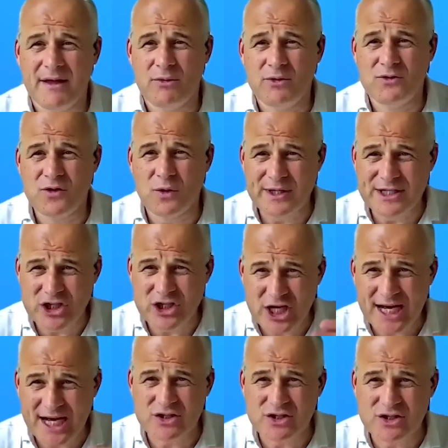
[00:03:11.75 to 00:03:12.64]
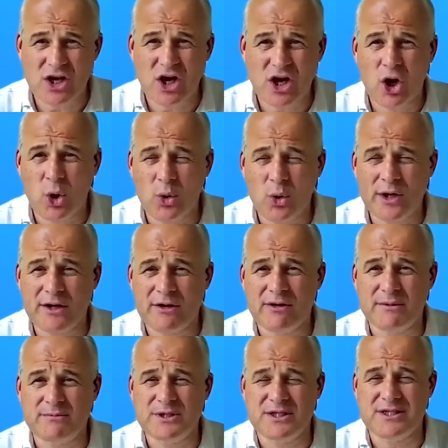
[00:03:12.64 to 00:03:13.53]
So we changed the whole
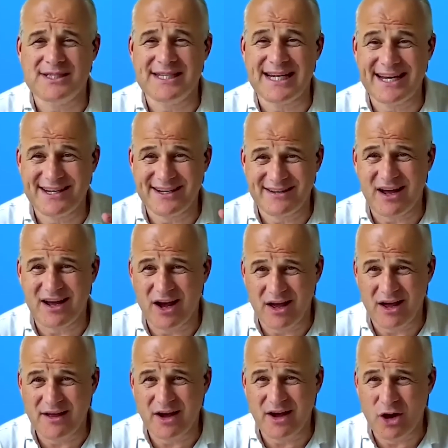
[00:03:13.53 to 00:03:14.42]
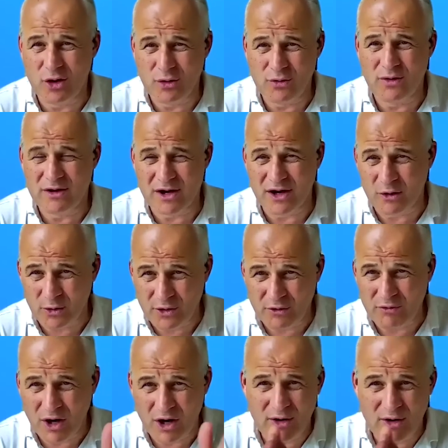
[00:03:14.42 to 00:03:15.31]
encryption standard, on a
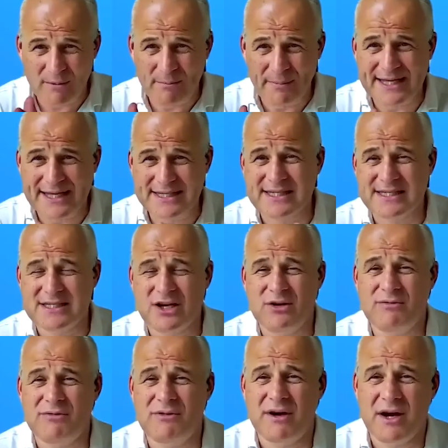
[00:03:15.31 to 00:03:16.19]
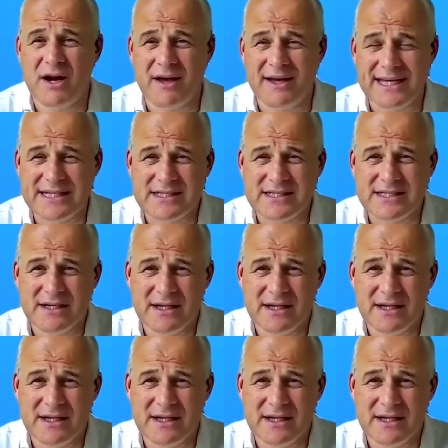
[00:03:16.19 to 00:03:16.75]
rolling basis overnight.